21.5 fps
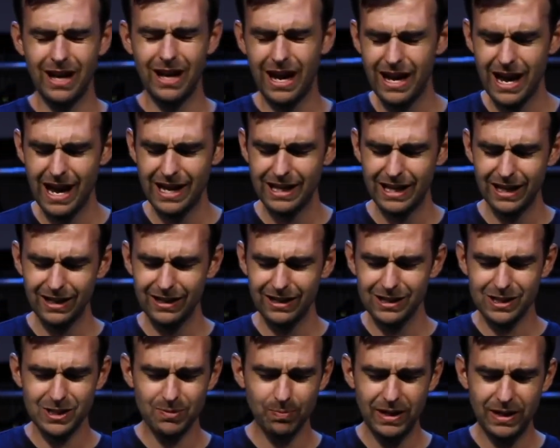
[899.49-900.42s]
I
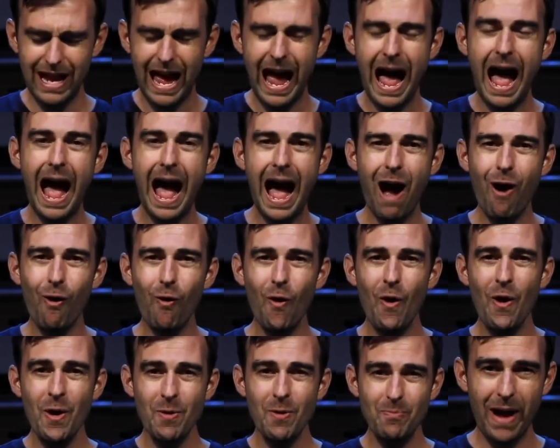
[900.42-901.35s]
cannot explain
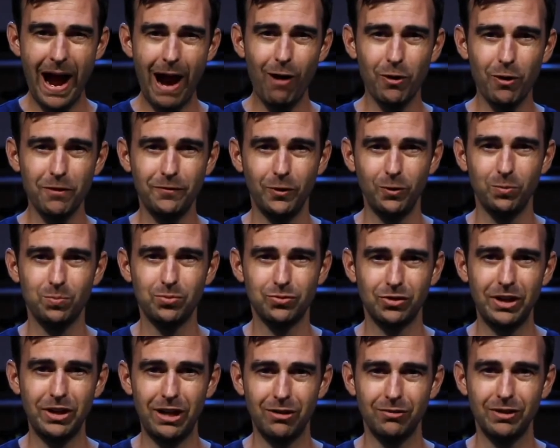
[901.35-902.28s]
how powerful
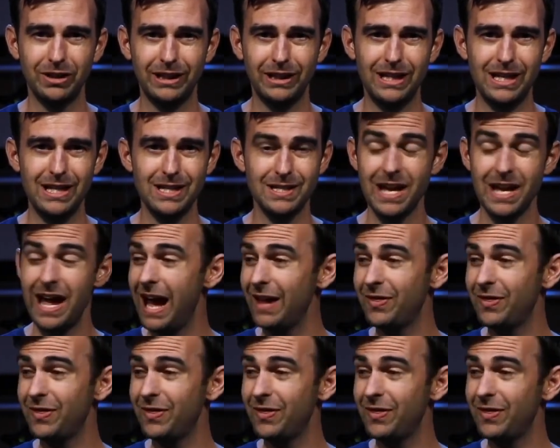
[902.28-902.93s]
prayer really is.